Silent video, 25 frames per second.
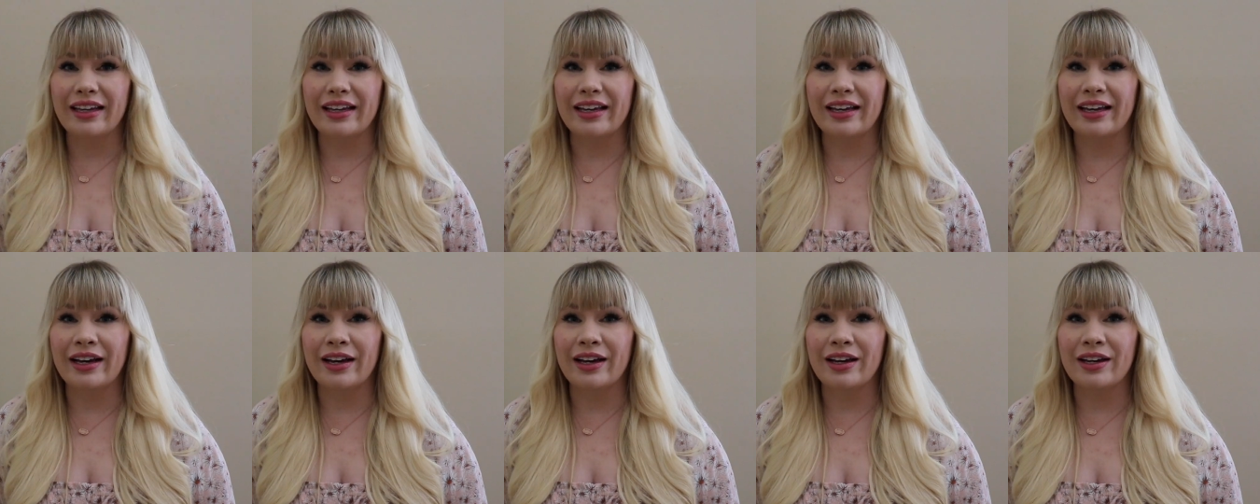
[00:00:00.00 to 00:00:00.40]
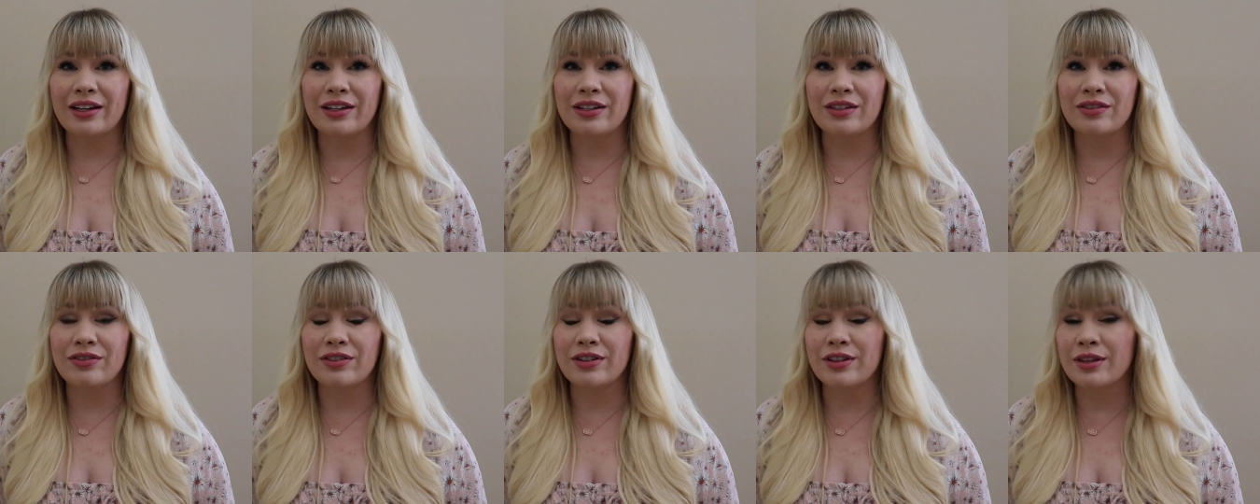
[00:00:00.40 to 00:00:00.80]

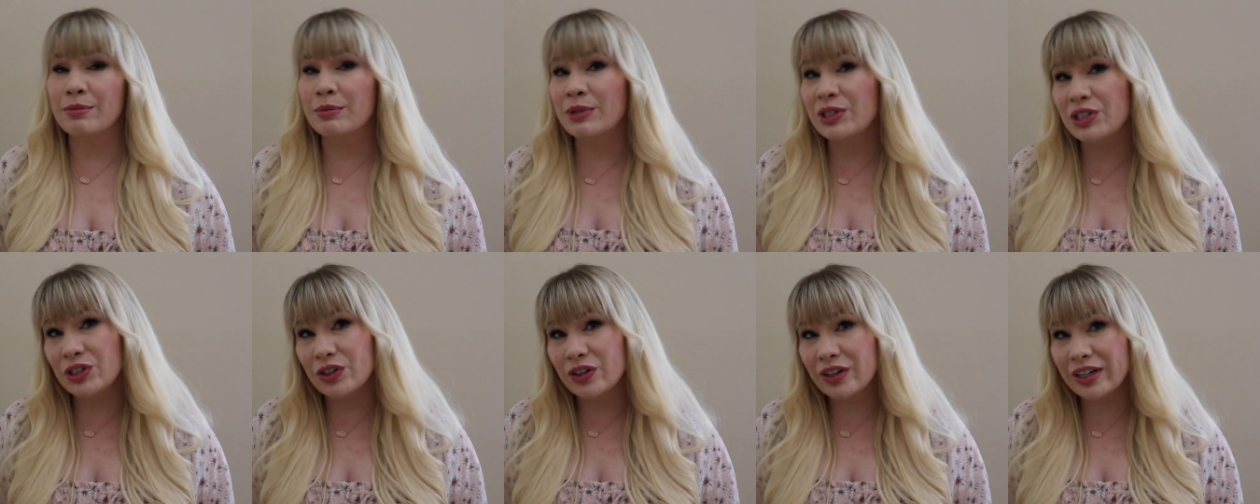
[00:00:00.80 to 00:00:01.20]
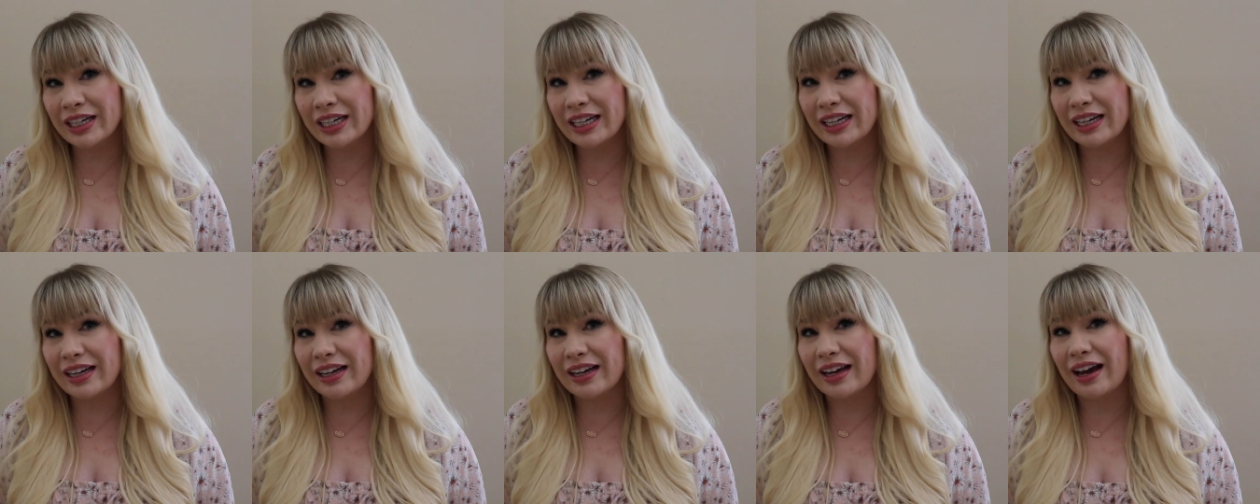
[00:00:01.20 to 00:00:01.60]
and for the
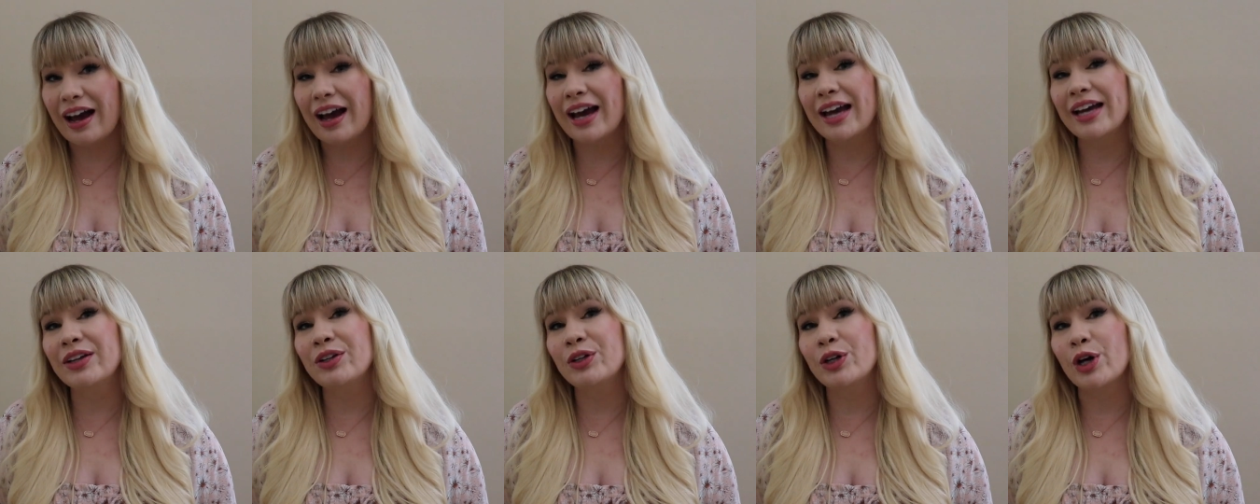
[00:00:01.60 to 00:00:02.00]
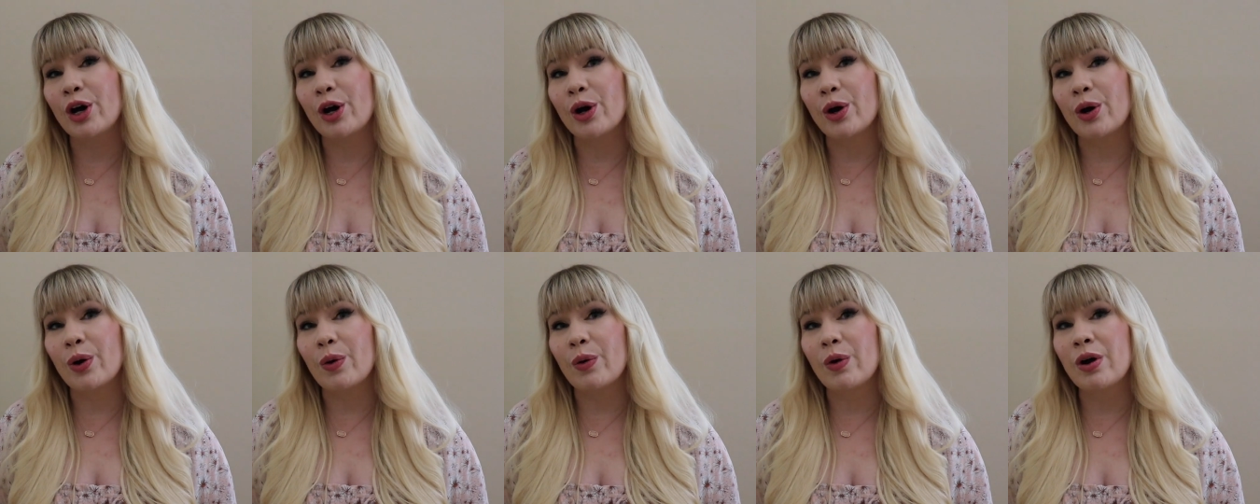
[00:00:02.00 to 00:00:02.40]
majority, I
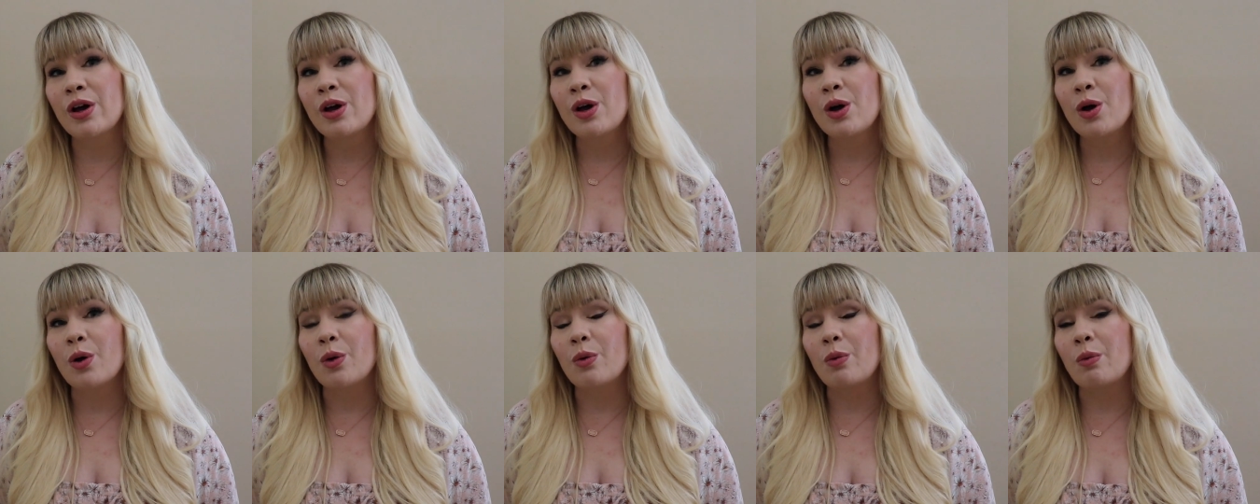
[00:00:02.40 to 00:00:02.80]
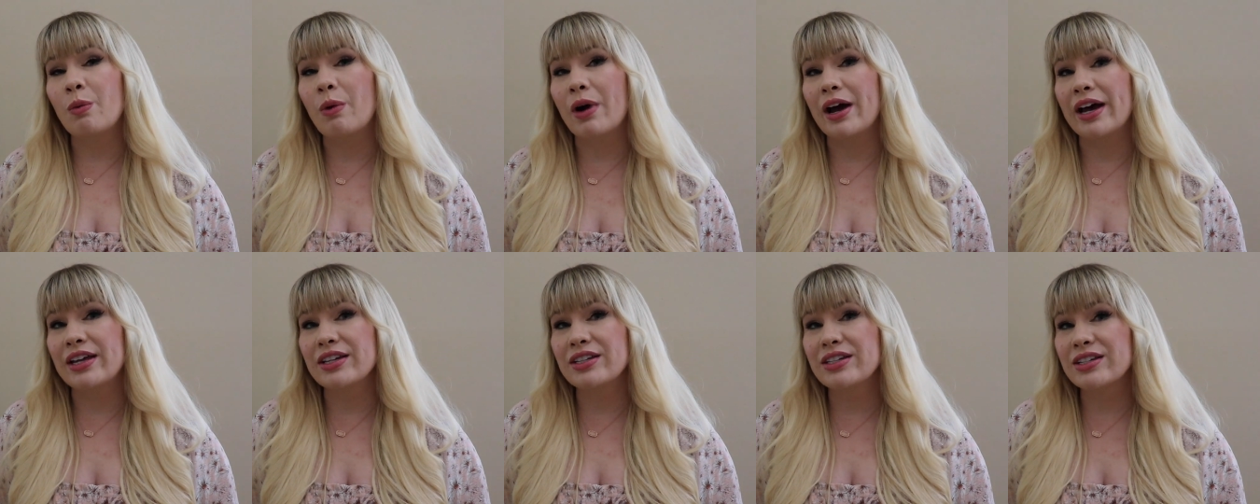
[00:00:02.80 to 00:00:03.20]
know
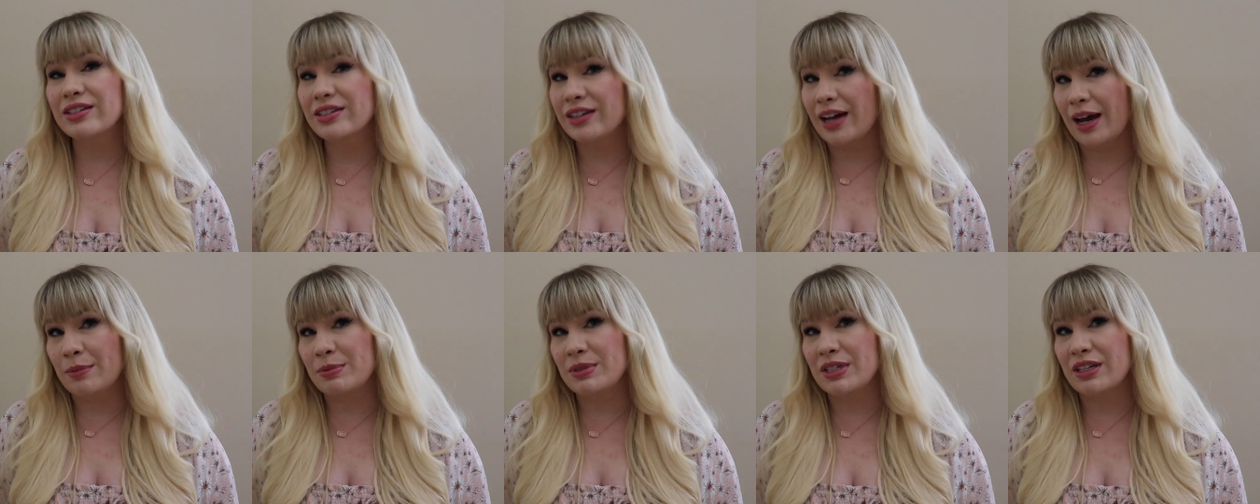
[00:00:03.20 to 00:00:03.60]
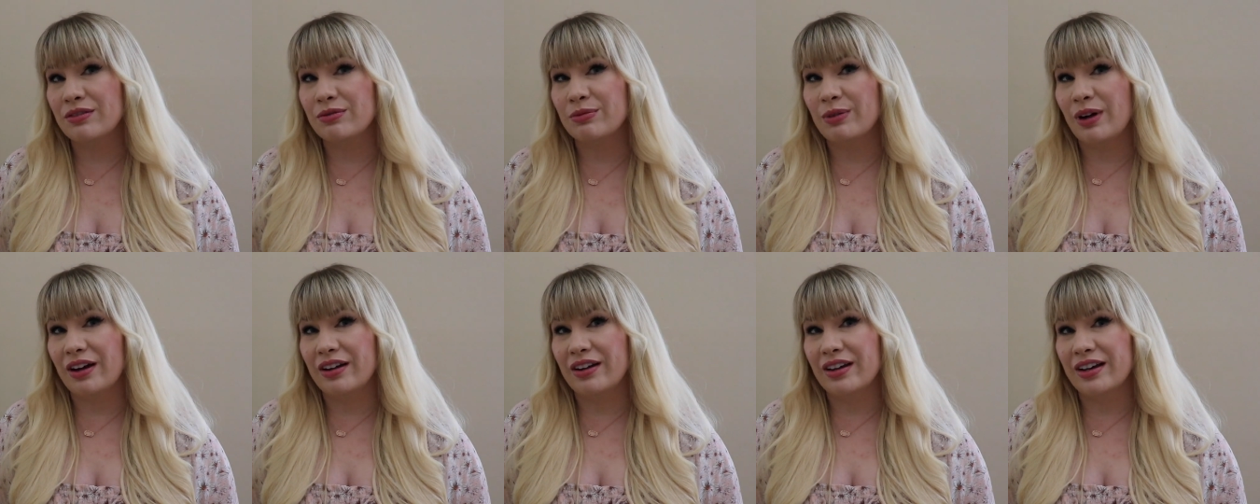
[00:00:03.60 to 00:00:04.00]
what types of
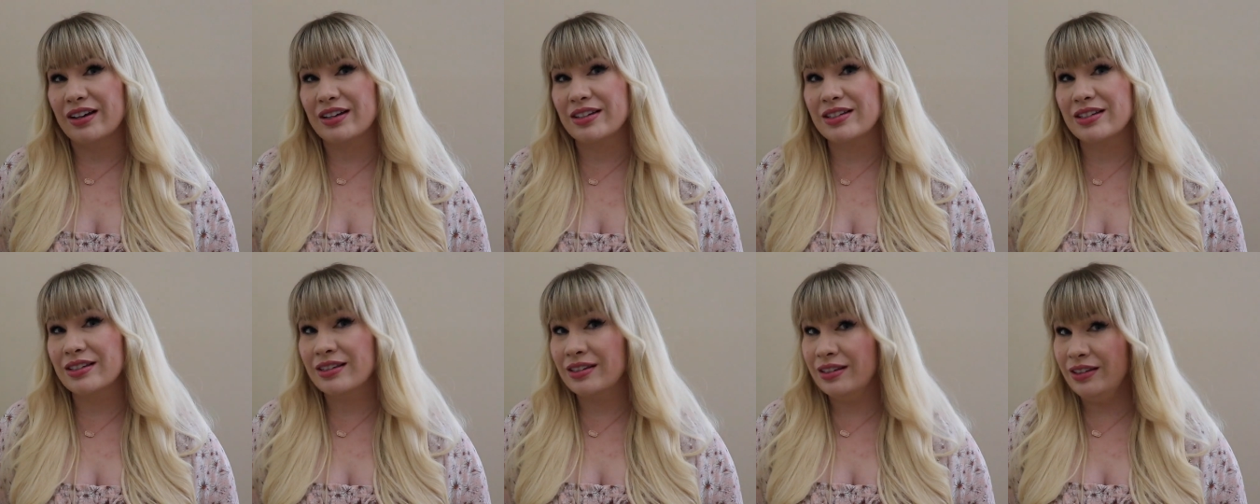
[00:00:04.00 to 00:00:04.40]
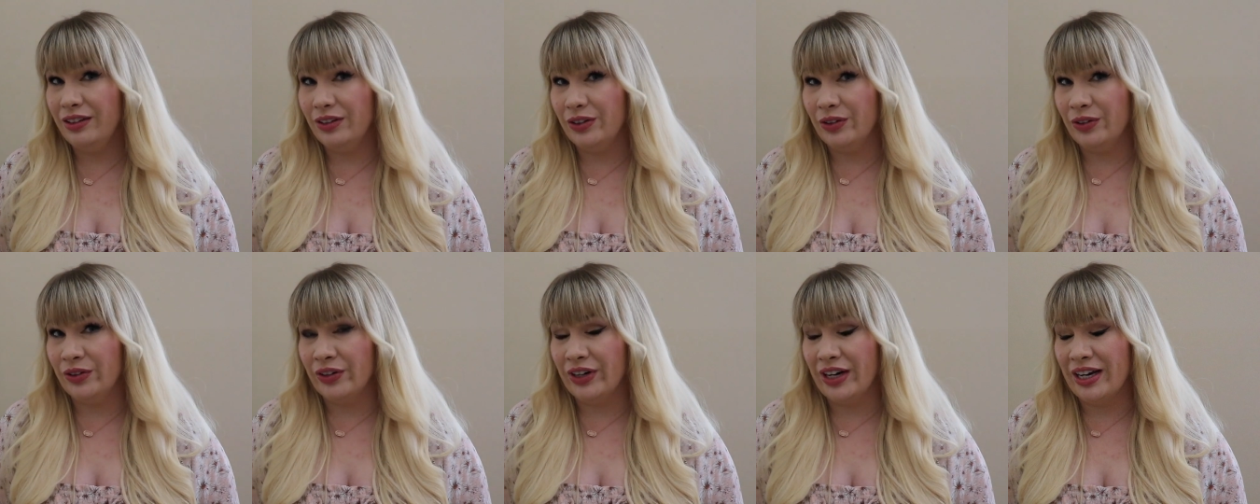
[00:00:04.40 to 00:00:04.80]
products
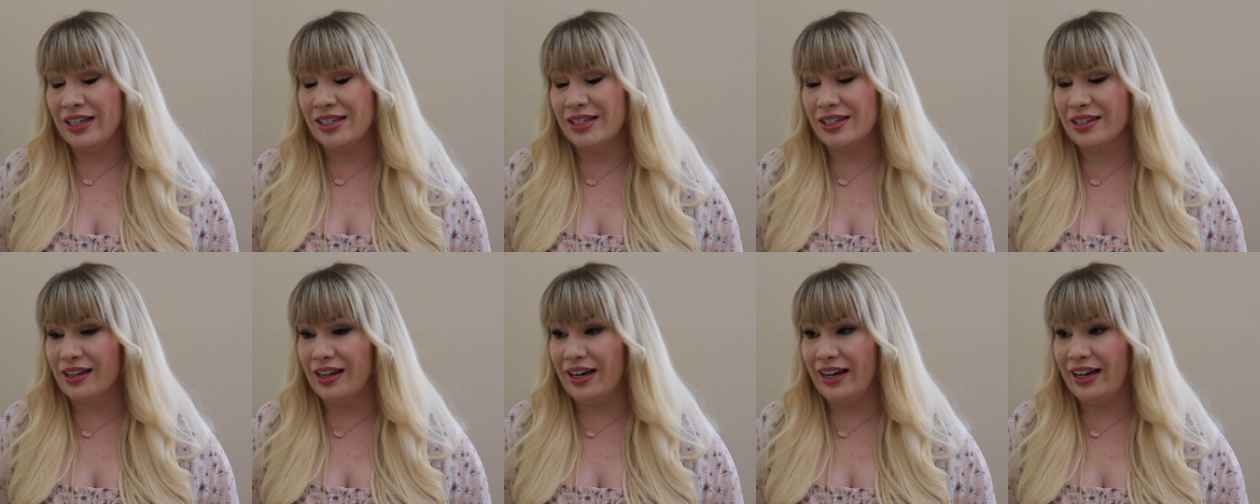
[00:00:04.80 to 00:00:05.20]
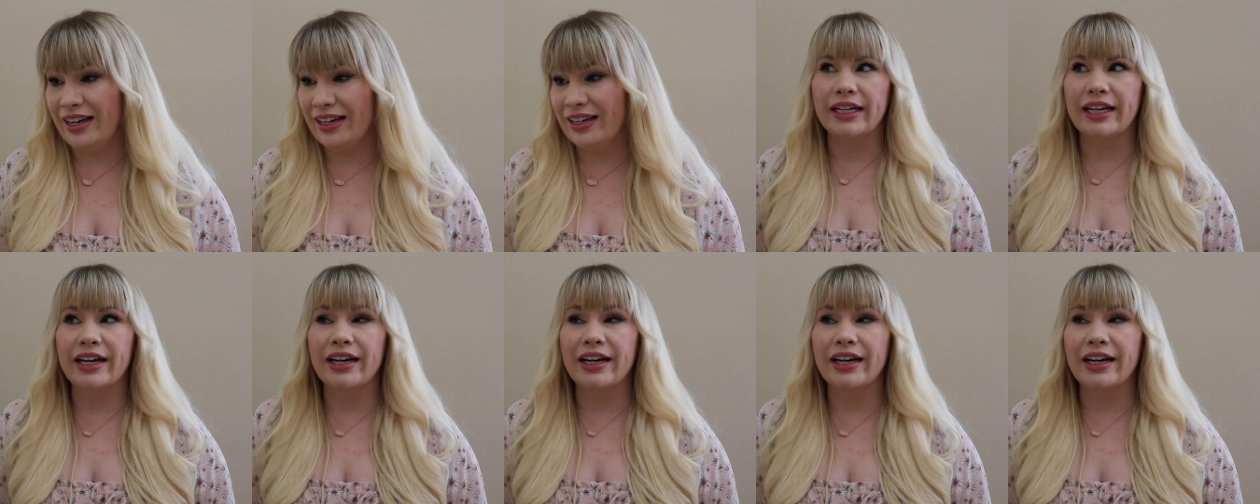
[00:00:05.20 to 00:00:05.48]
you guys like.